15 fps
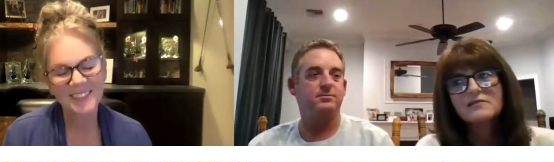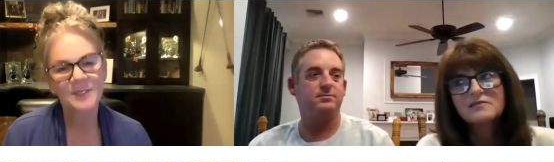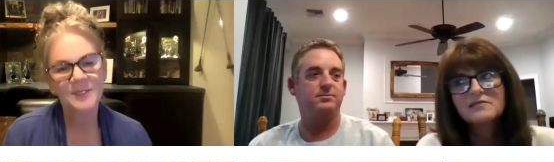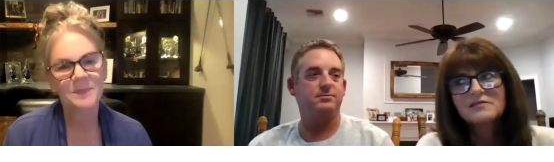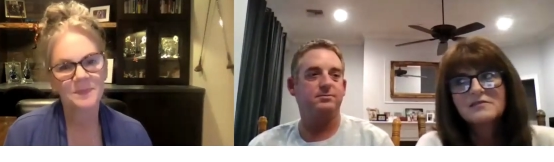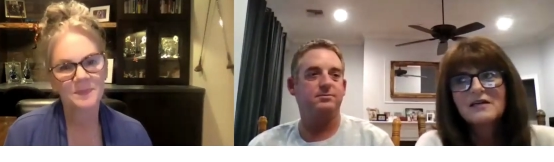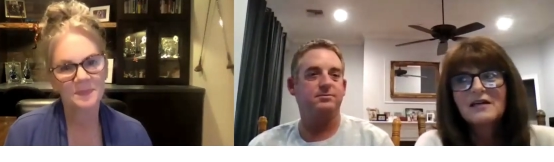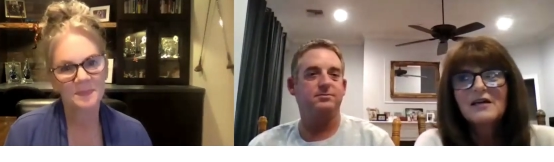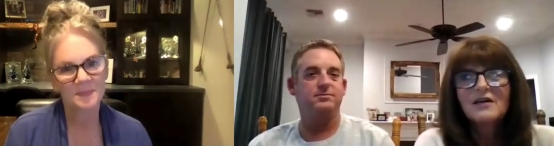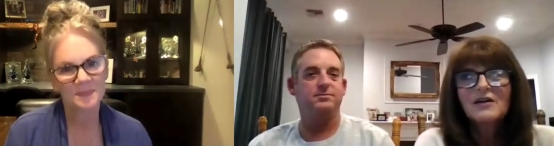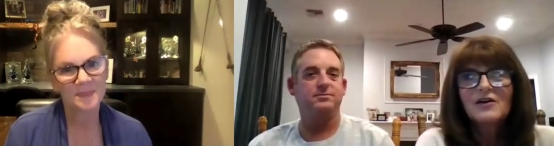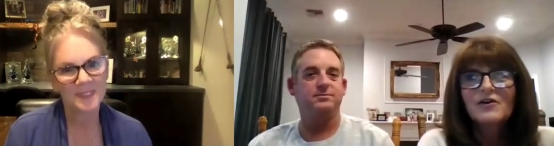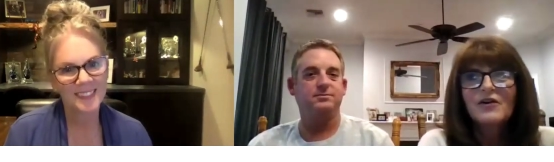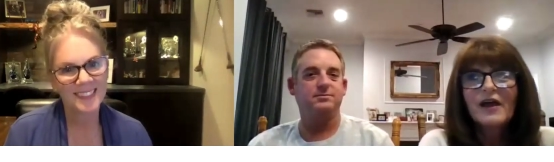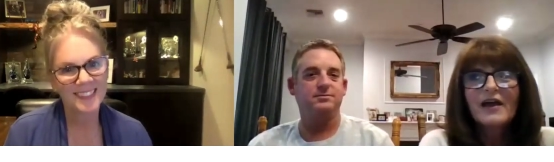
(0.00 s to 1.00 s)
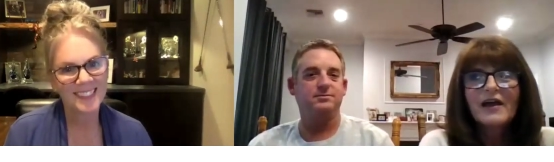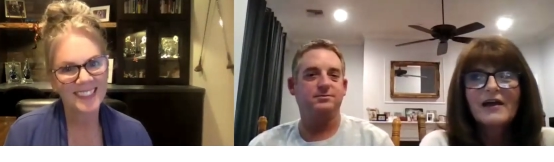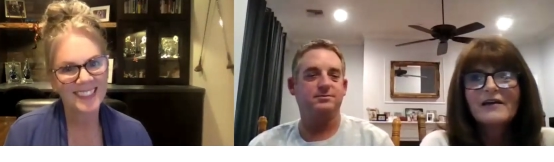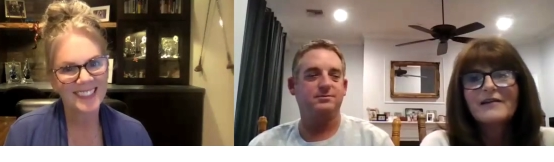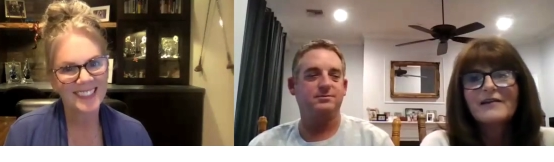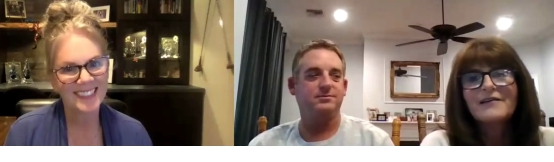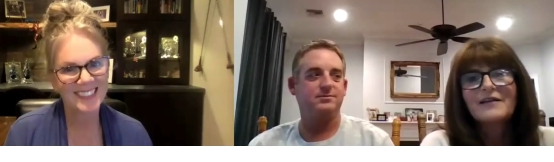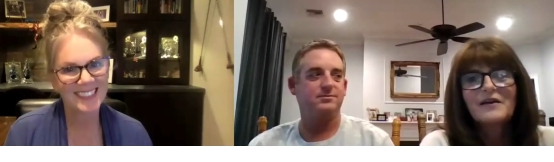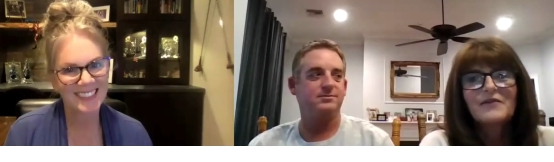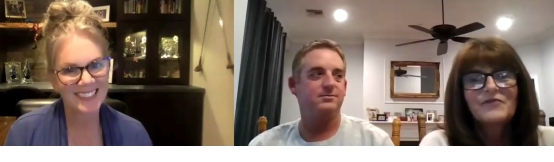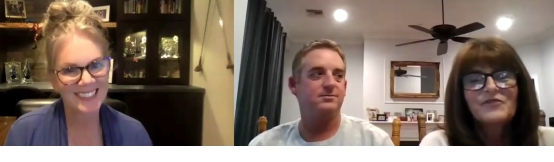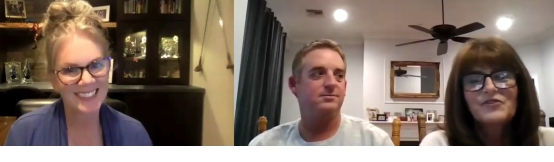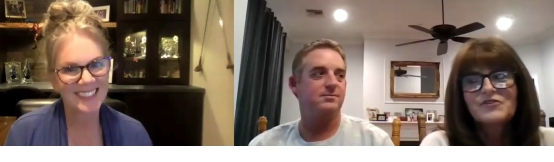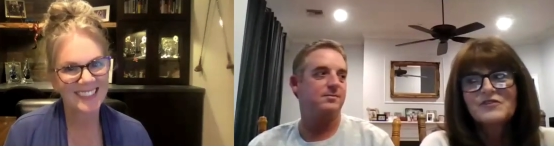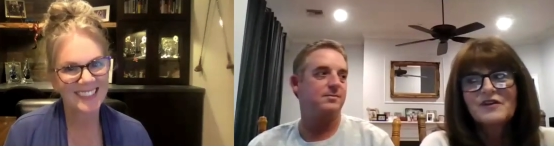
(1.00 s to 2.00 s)
Speaker 1: like, oh, okay, and
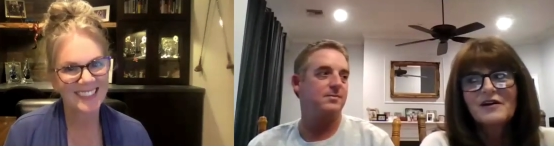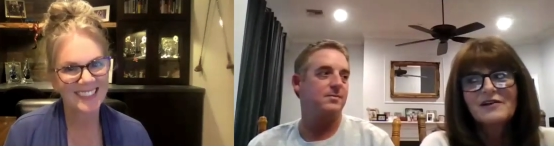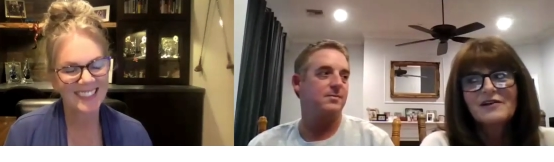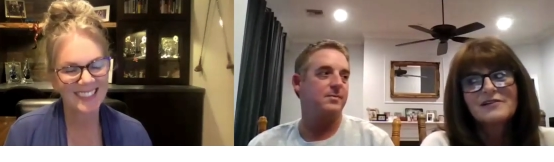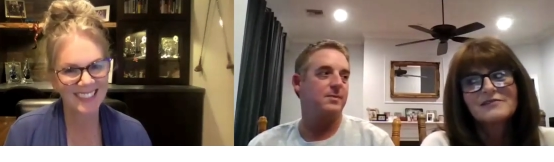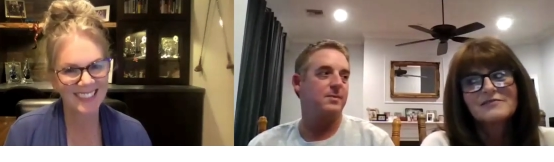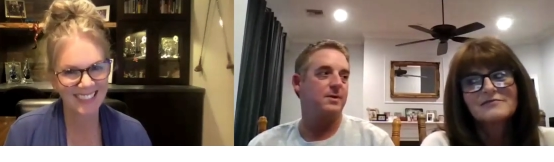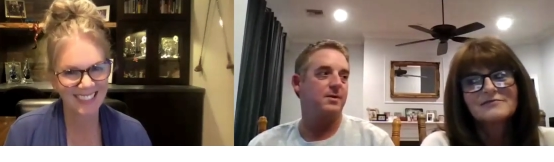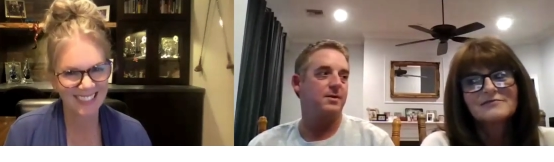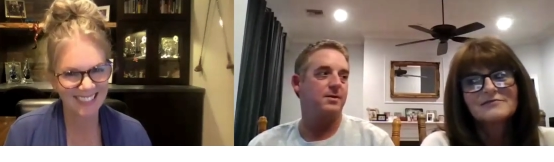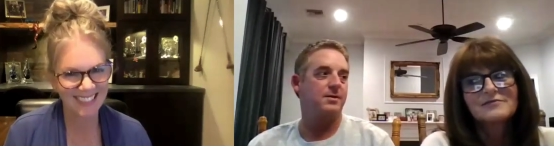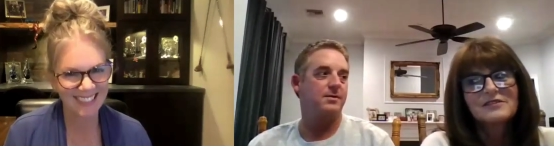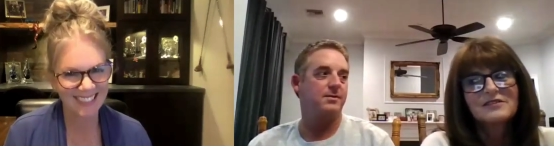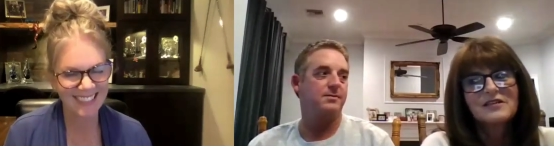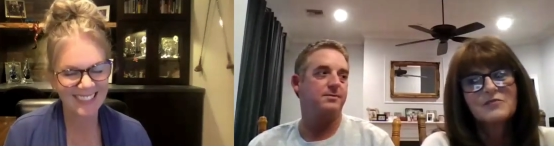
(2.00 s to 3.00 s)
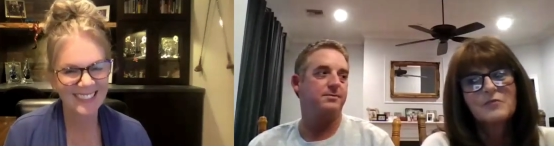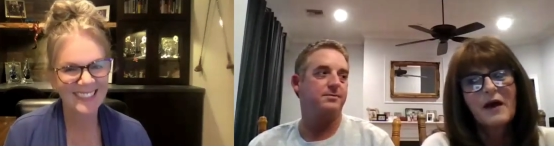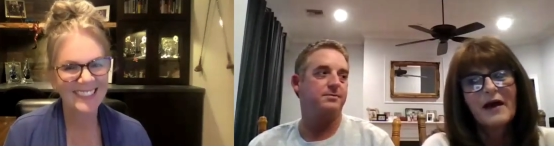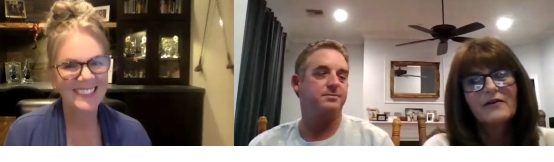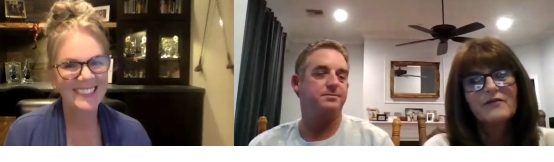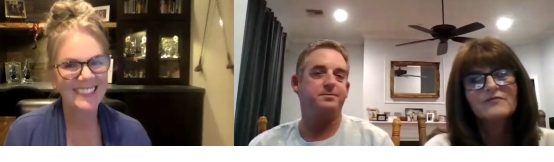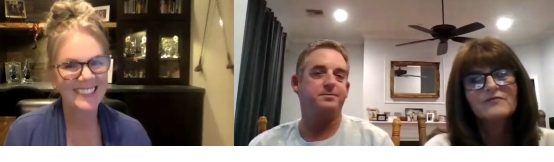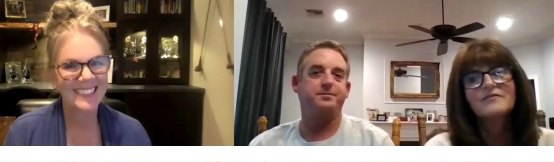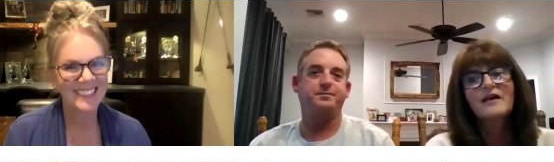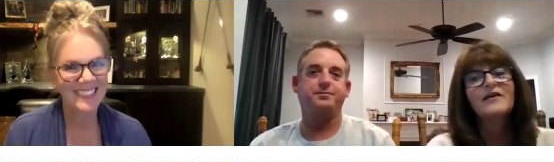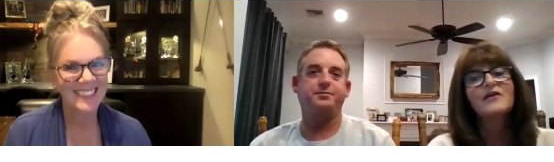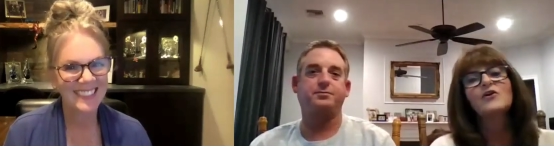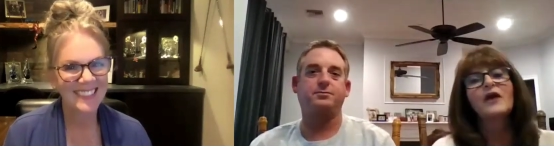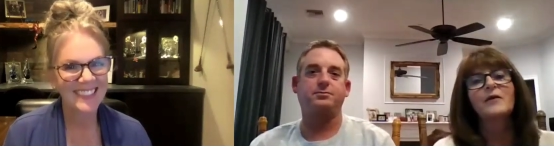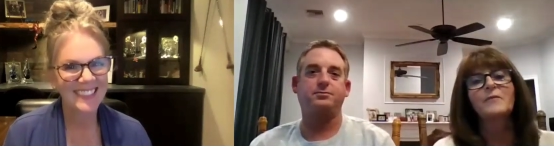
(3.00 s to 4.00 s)
just kind of sitting back and
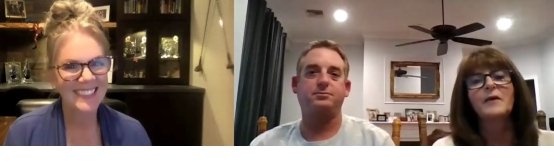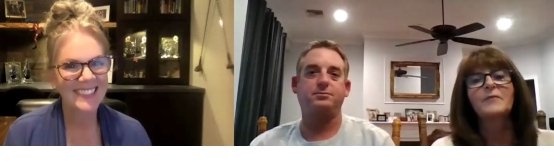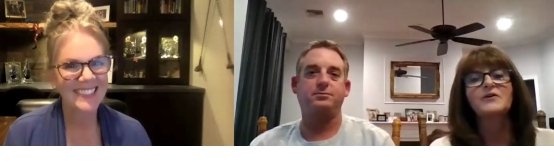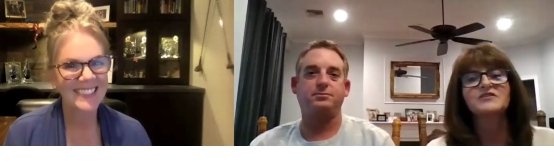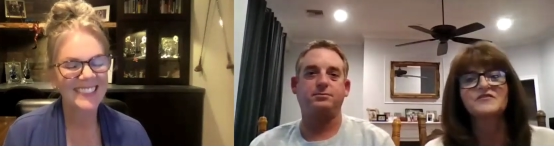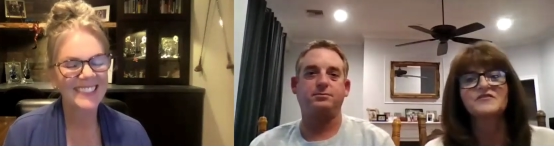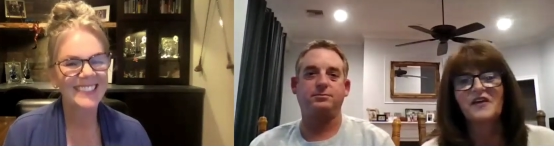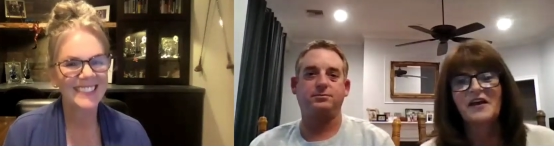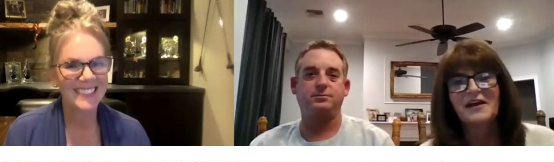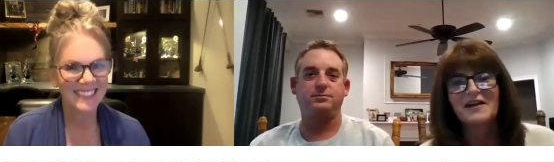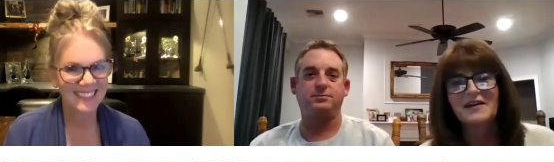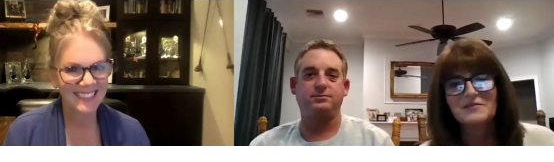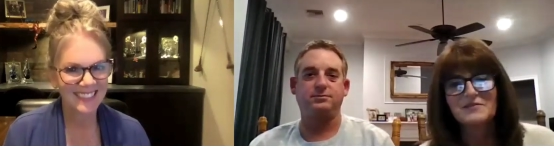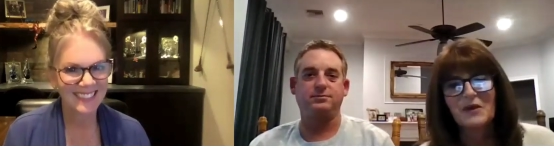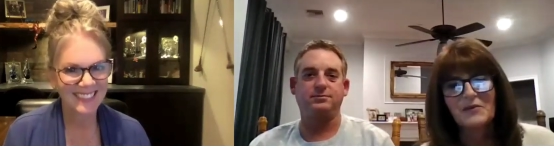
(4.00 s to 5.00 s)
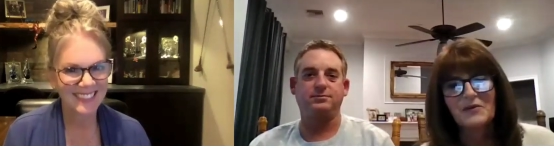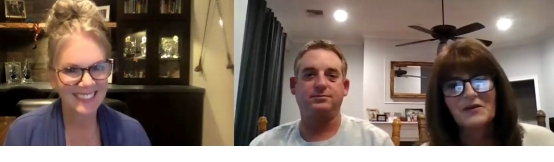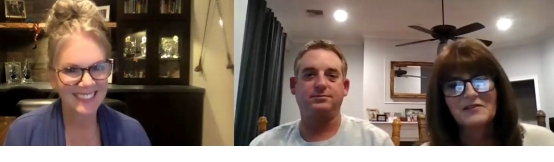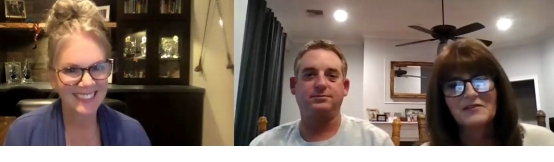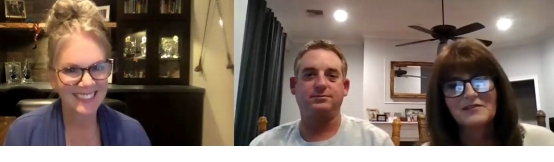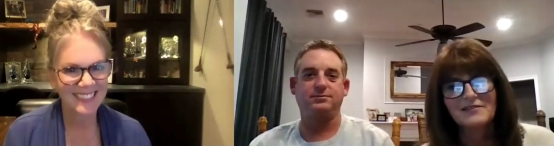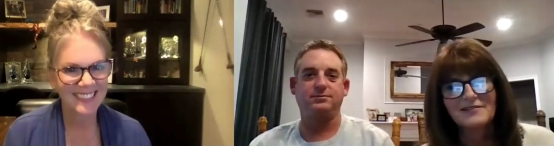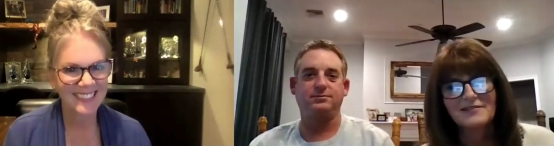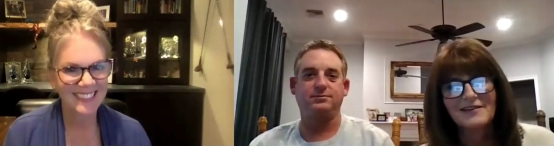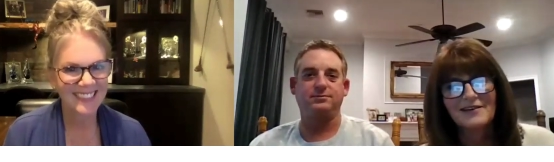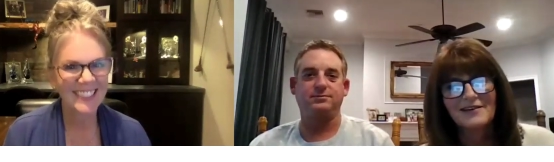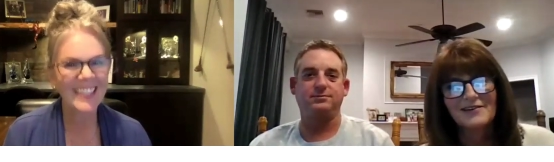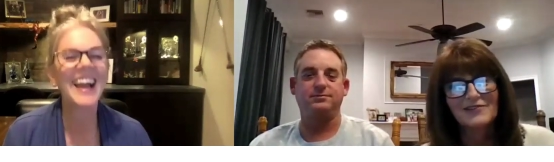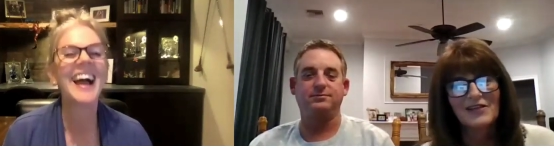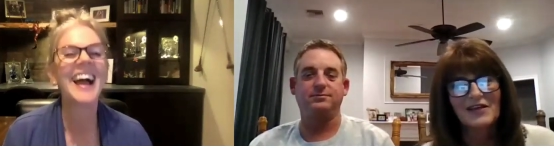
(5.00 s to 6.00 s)
saying, okay, maybe it's a phase, maybe he's just,
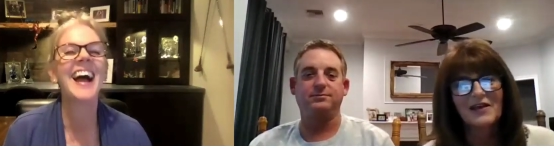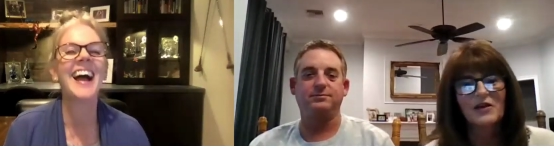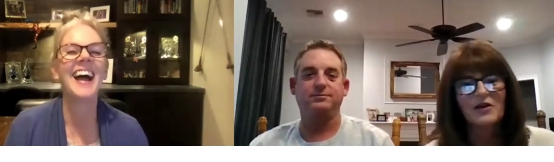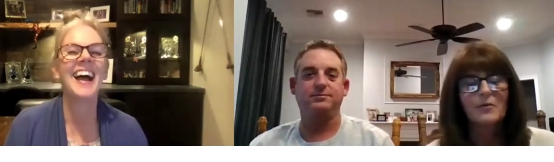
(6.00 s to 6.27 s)
you know,